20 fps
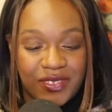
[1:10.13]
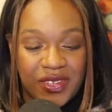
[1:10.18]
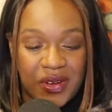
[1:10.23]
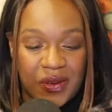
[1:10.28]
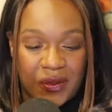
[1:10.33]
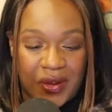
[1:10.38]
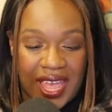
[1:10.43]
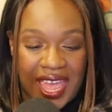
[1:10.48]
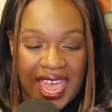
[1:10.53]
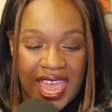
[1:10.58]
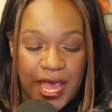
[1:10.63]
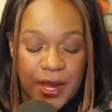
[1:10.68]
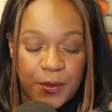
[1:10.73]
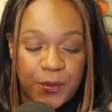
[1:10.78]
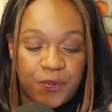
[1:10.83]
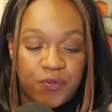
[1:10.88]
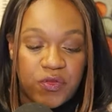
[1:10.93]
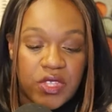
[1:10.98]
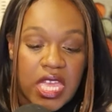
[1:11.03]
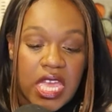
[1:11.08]
Okay?
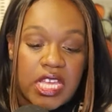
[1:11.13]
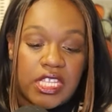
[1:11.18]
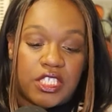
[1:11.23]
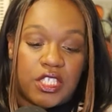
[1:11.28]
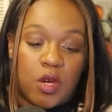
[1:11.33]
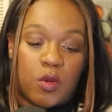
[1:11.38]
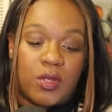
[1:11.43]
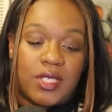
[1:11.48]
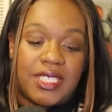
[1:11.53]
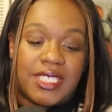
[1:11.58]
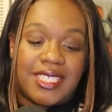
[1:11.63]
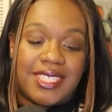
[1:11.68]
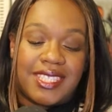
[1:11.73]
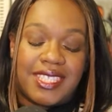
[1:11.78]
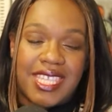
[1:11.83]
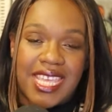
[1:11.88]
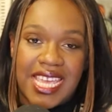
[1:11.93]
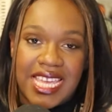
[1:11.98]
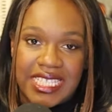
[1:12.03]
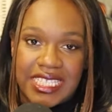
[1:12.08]
So
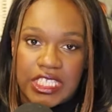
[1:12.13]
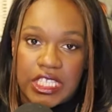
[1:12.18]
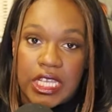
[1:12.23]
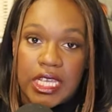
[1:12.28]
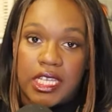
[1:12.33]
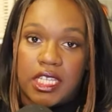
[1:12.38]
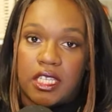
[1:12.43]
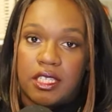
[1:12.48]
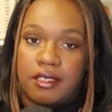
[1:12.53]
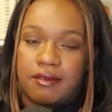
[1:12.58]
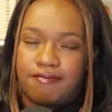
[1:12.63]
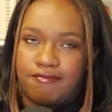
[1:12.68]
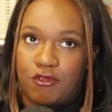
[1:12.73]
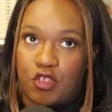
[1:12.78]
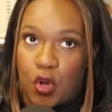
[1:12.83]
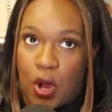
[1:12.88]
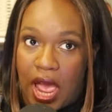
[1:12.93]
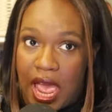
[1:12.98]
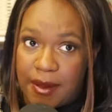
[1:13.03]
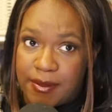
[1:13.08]
this
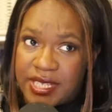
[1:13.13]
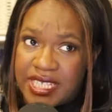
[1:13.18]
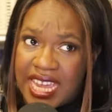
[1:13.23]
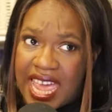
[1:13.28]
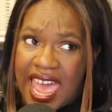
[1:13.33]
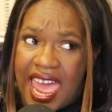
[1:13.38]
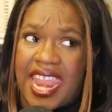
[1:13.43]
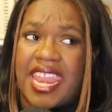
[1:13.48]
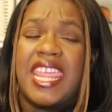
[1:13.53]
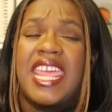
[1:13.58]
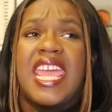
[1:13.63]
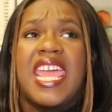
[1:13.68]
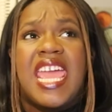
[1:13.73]
tribe chat,